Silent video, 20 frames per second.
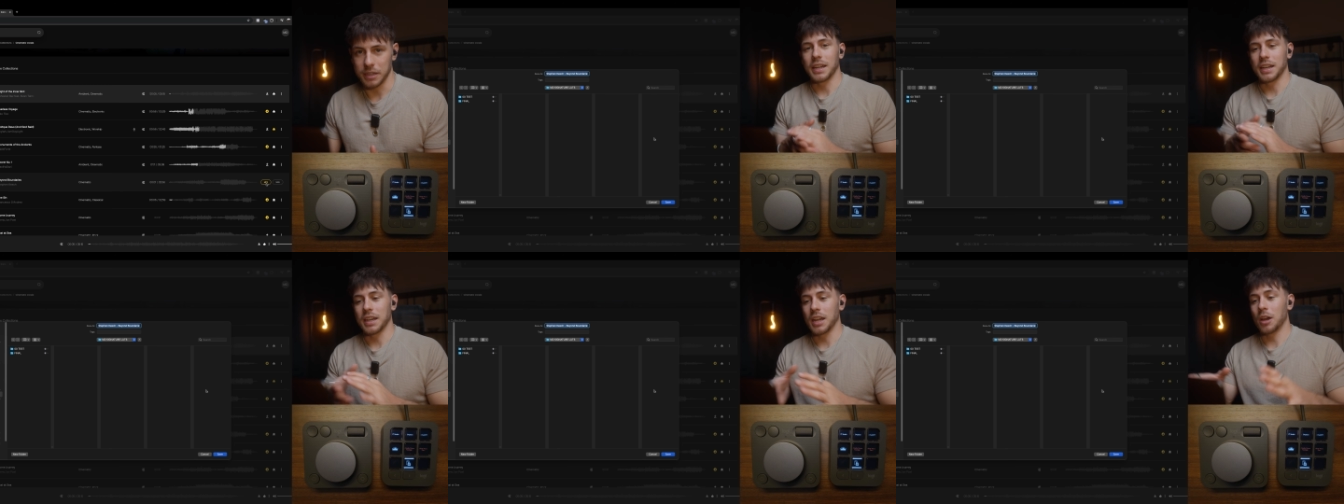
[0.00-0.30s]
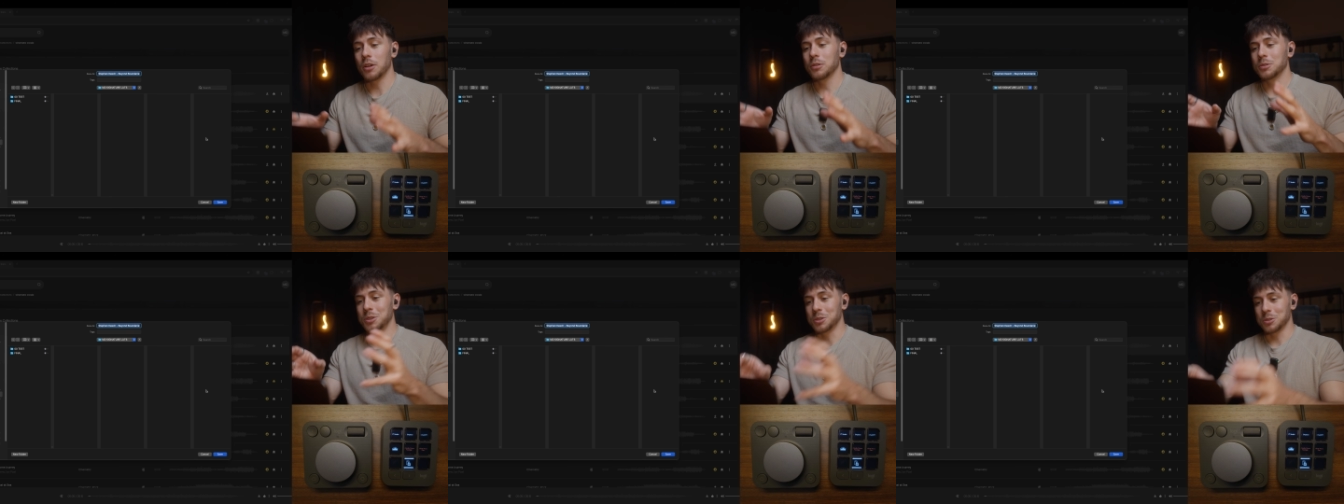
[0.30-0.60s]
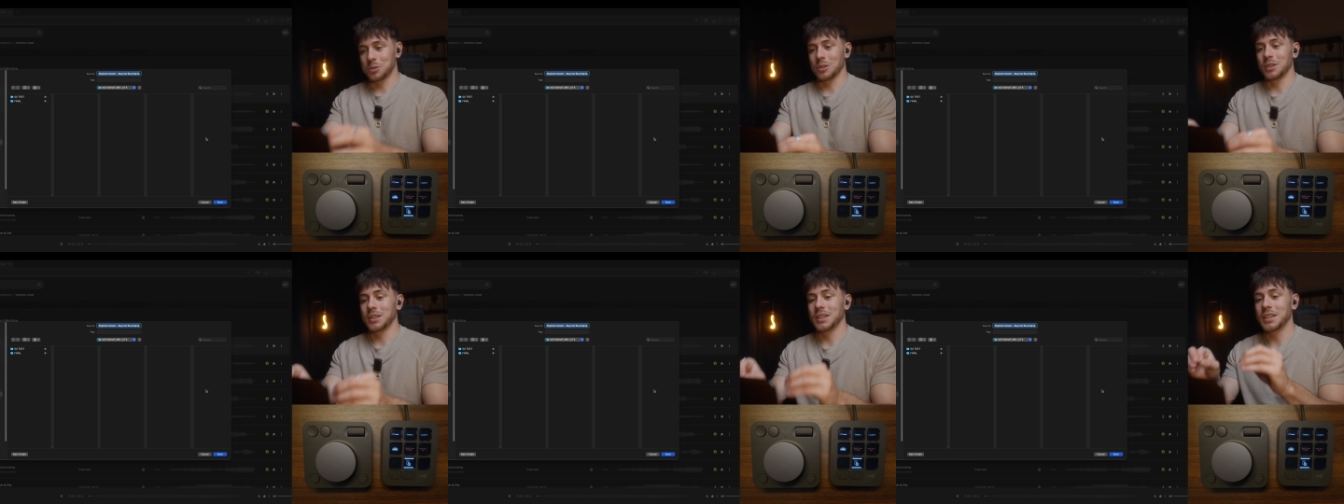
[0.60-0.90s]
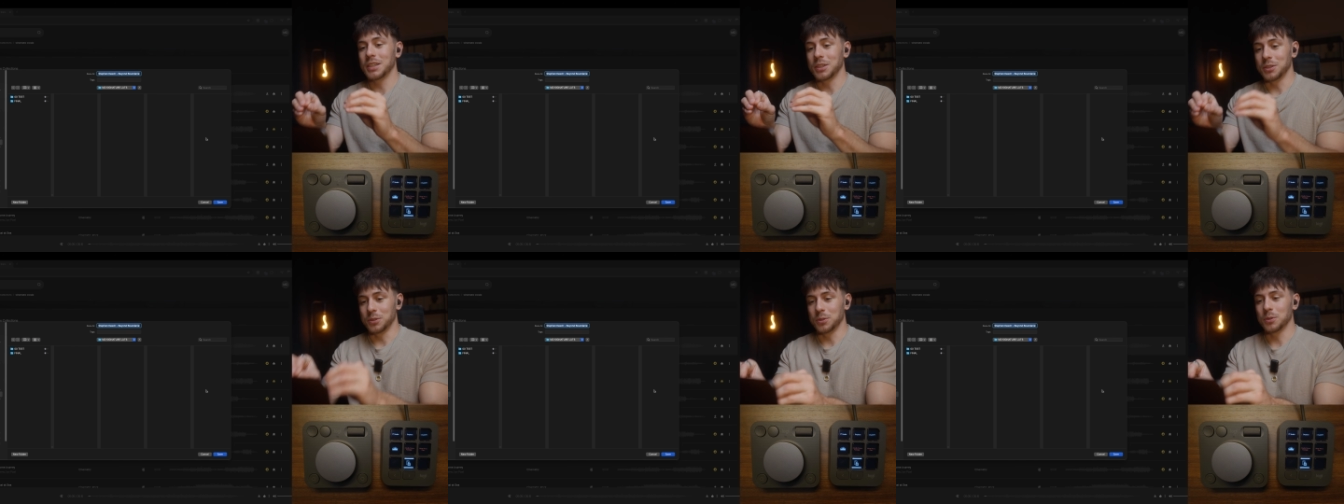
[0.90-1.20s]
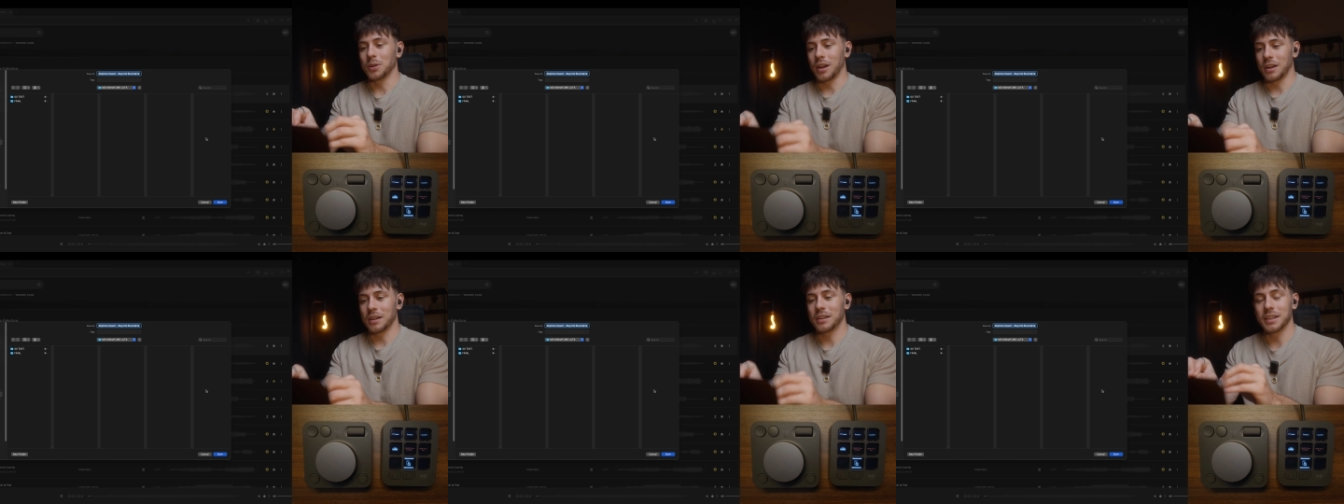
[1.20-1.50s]
And now usually you
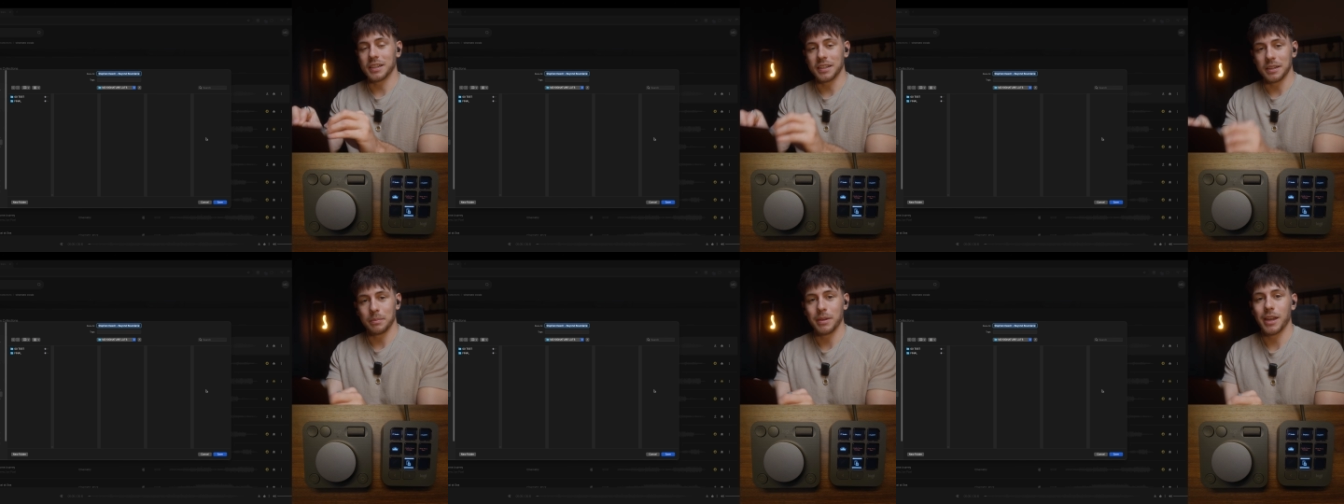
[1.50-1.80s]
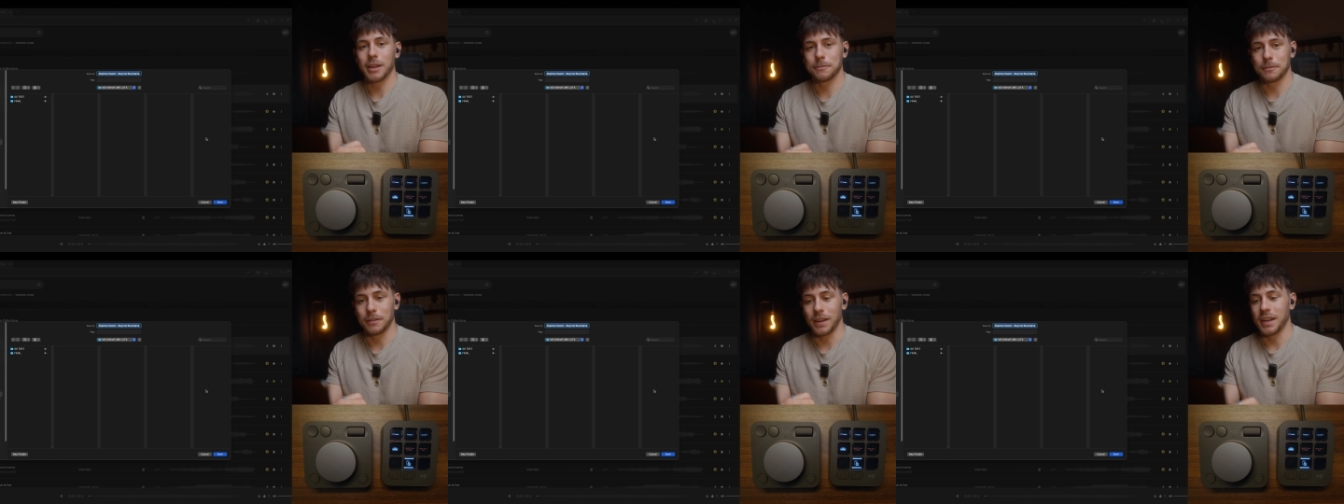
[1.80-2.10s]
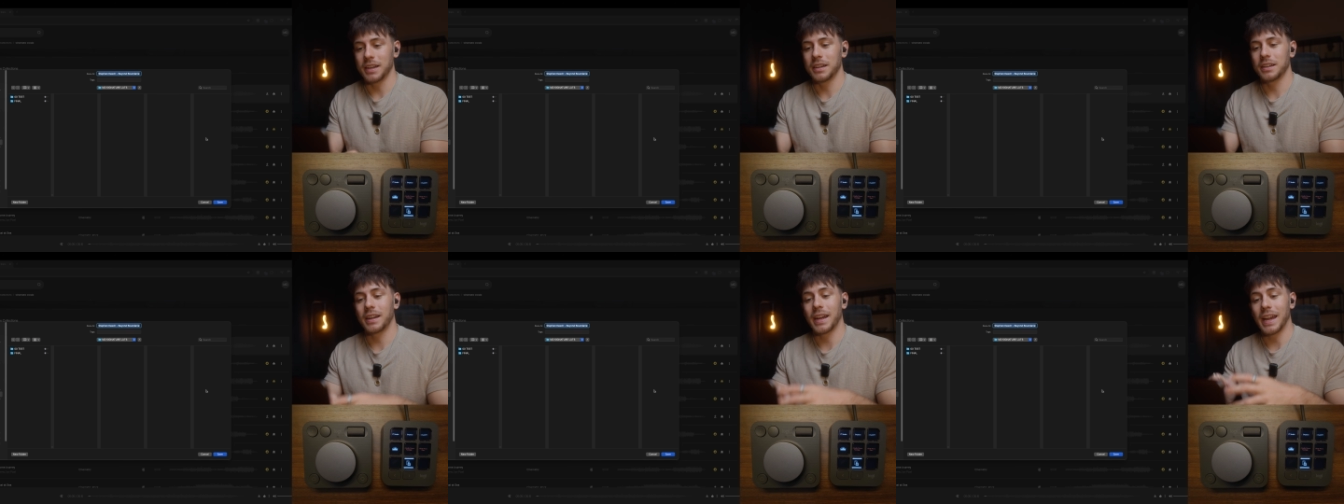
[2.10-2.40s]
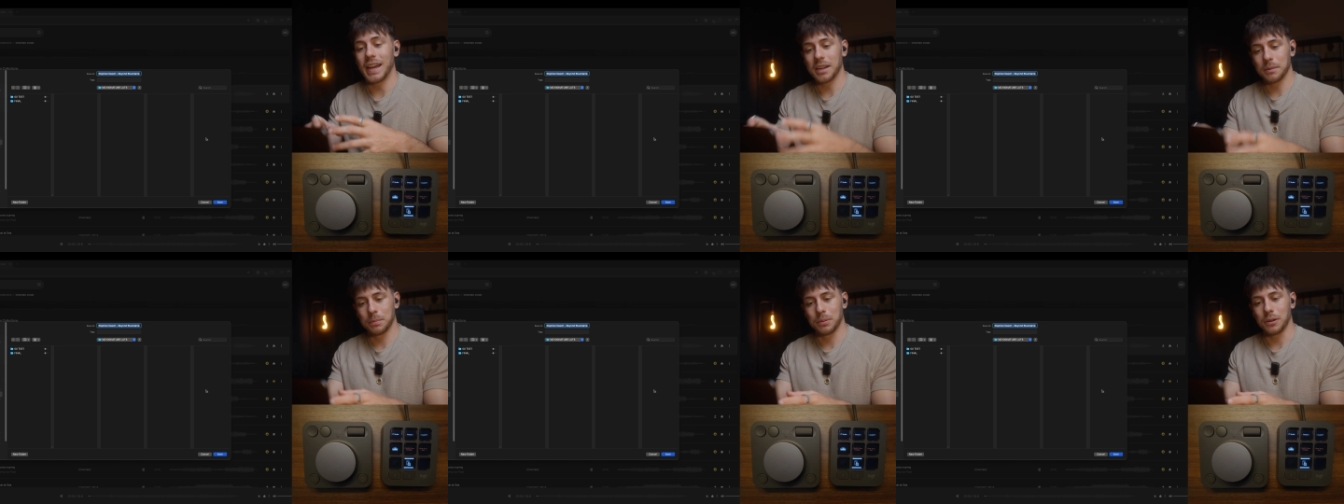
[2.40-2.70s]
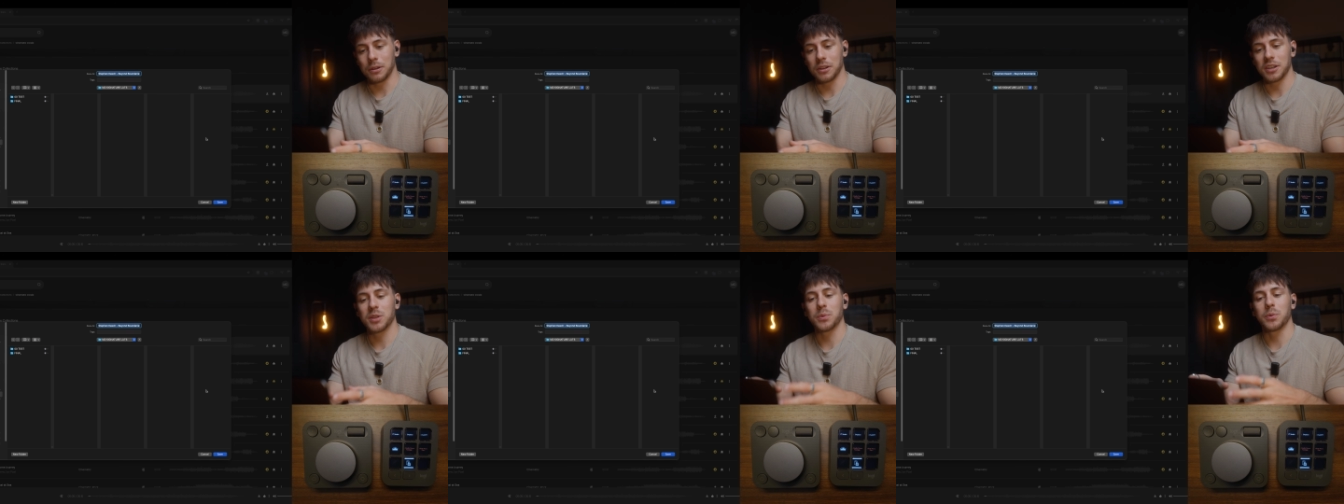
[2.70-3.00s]
are in the Mac Finder at a
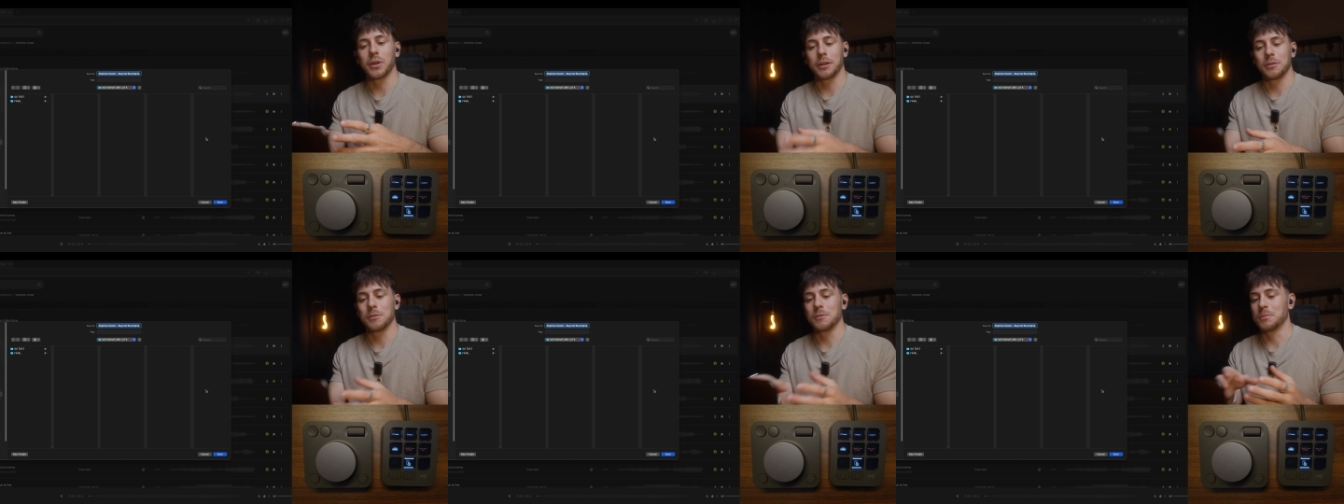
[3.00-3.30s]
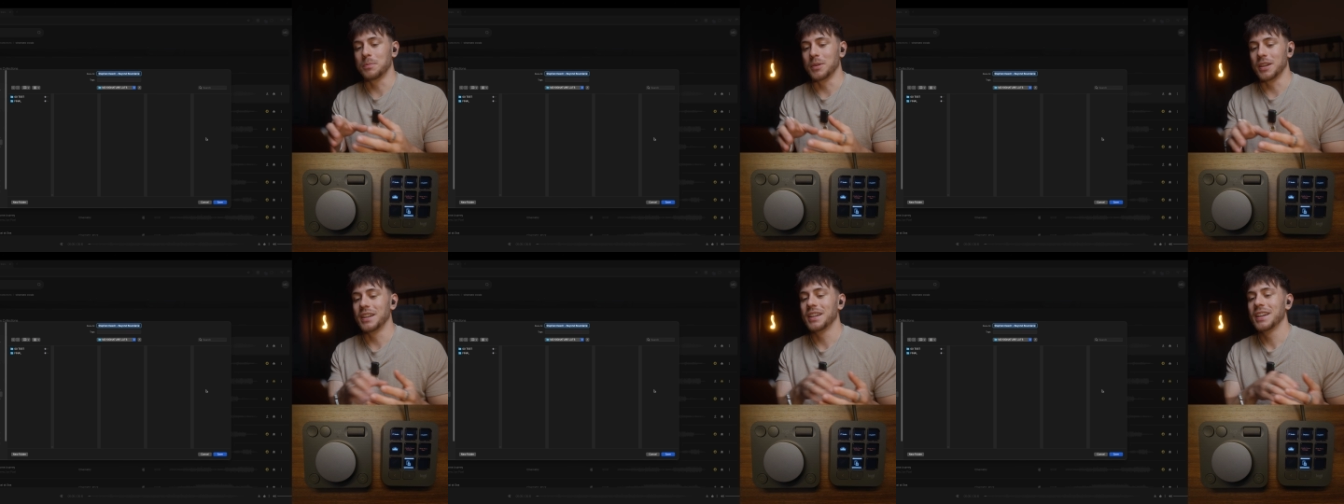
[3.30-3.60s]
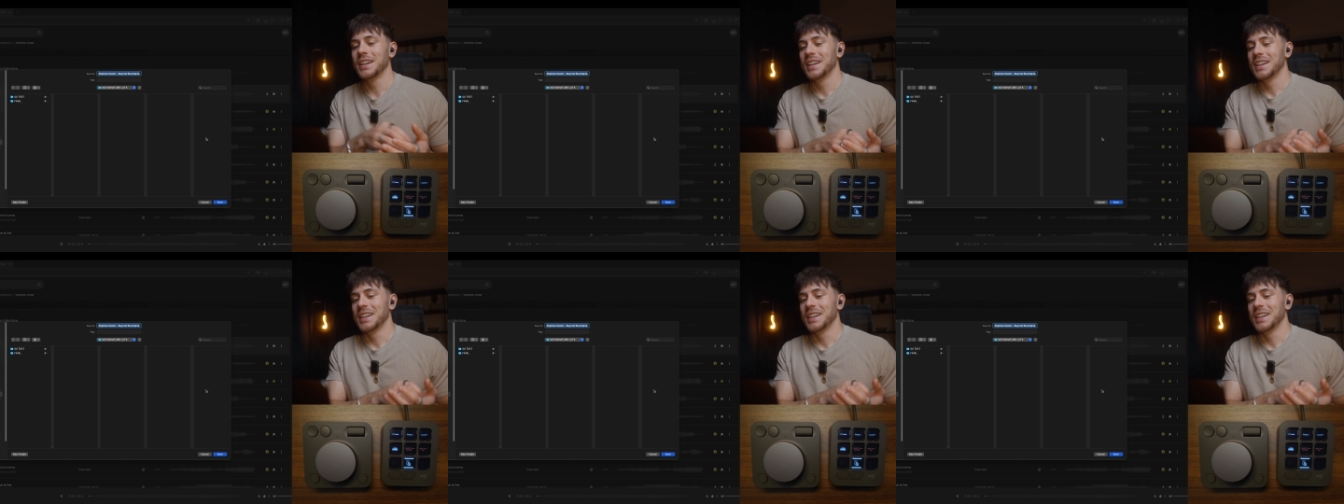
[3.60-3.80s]
point where you've been